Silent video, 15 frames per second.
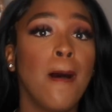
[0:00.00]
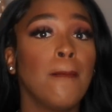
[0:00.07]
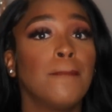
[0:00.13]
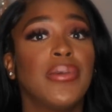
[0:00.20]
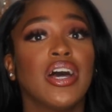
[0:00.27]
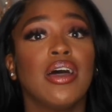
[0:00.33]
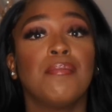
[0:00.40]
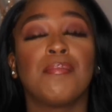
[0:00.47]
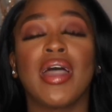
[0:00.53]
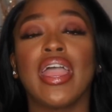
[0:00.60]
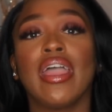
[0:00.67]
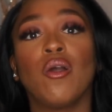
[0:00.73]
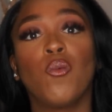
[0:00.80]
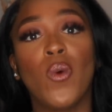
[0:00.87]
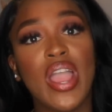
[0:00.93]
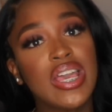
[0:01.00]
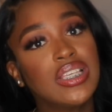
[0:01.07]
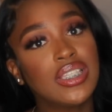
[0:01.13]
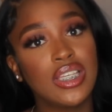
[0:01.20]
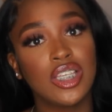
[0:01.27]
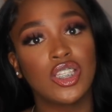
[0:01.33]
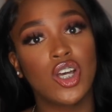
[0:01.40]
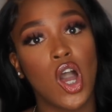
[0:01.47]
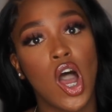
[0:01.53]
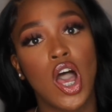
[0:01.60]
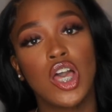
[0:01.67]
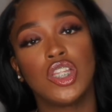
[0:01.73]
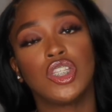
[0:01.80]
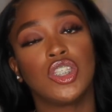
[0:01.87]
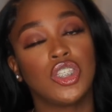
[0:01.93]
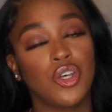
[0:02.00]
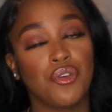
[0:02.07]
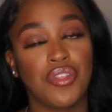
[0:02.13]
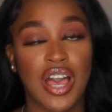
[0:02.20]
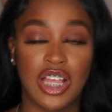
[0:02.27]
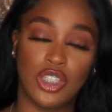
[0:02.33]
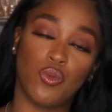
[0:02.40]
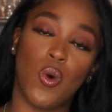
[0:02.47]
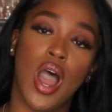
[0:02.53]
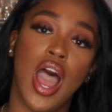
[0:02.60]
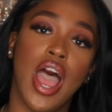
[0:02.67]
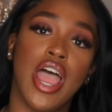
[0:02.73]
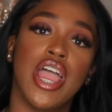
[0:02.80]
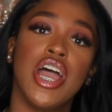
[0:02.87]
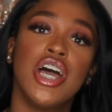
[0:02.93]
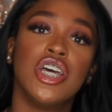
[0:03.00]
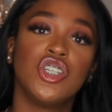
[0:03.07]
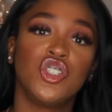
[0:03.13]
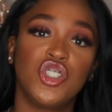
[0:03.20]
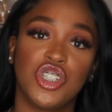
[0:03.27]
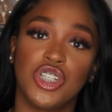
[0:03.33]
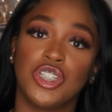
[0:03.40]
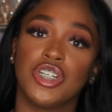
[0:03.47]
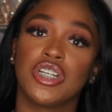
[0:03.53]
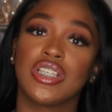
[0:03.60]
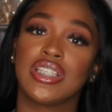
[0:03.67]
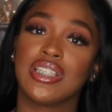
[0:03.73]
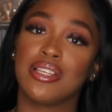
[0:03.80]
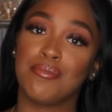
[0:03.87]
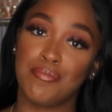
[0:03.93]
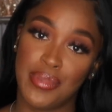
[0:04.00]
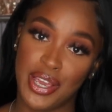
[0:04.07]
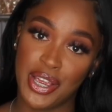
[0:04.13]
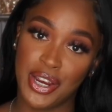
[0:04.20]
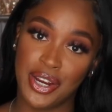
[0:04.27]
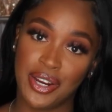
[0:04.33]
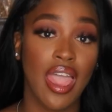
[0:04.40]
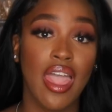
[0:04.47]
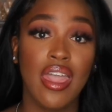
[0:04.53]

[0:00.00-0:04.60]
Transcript: But my waist is gone, so that's why she looks bigger.